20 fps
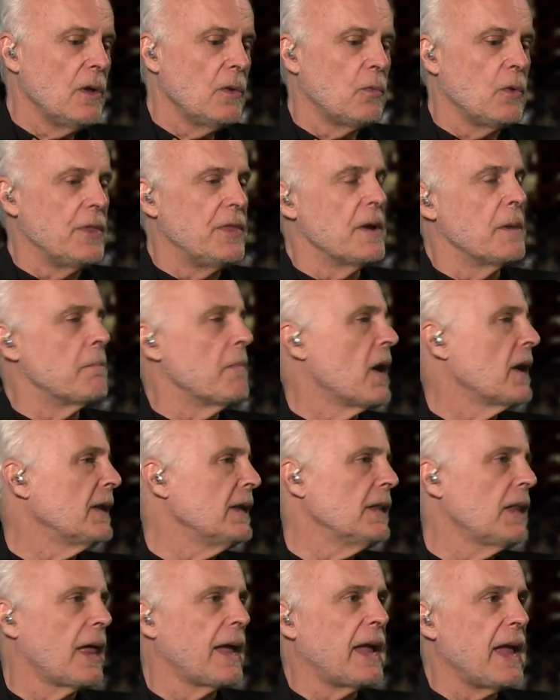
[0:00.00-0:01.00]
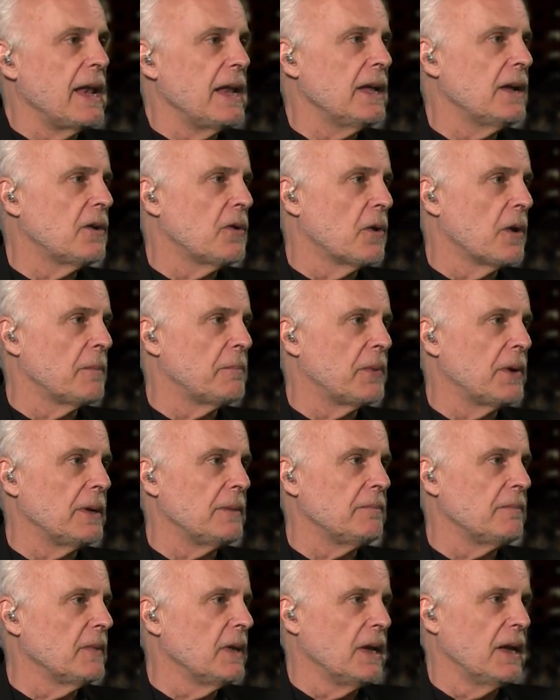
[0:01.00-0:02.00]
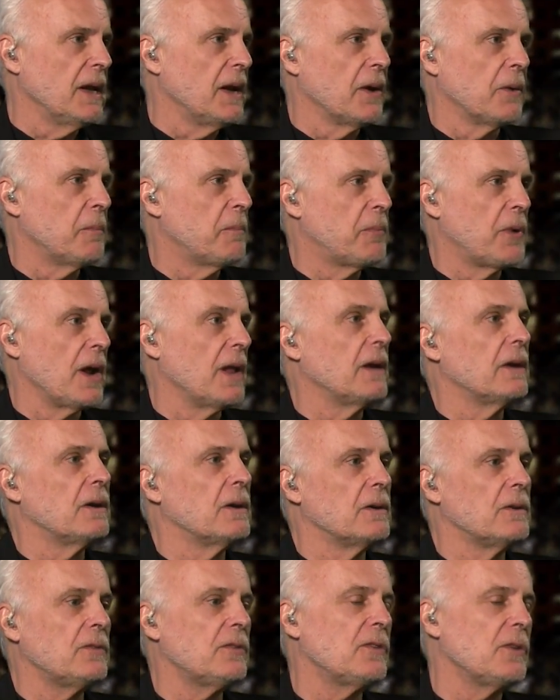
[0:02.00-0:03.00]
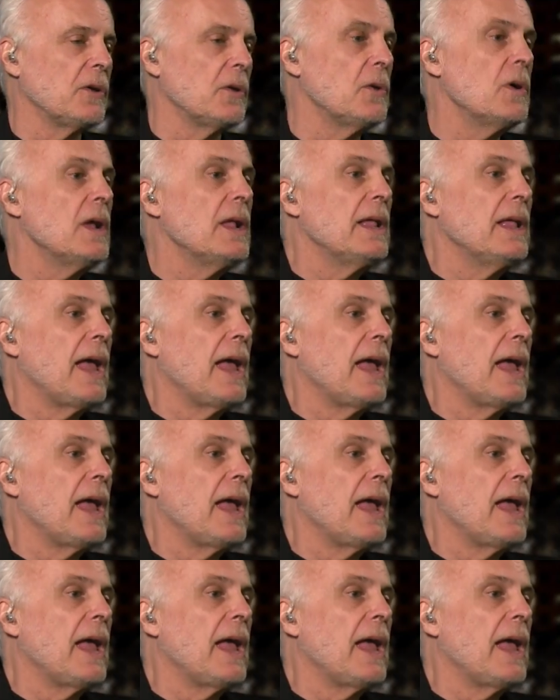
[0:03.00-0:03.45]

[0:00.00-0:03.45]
with their money, like any corporate, mm. you know, predators do.